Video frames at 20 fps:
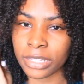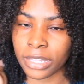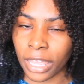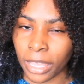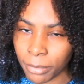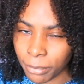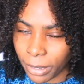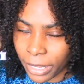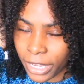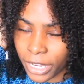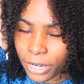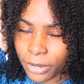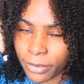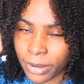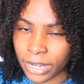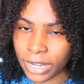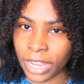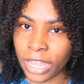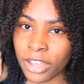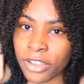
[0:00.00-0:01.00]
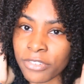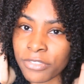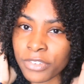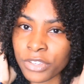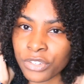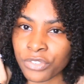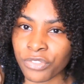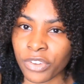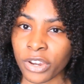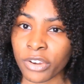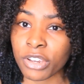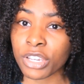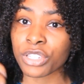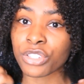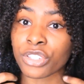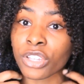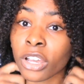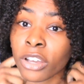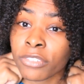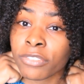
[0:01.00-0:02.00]
Like my hair right now, it feels very
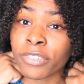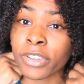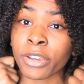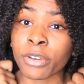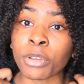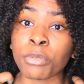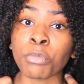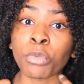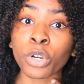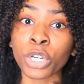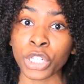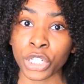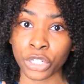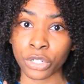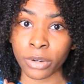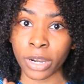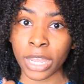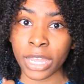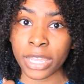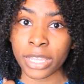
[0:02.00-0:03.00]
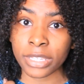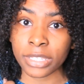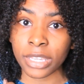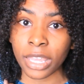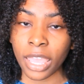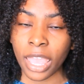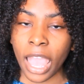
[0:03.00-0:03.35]
soft, very moisturized.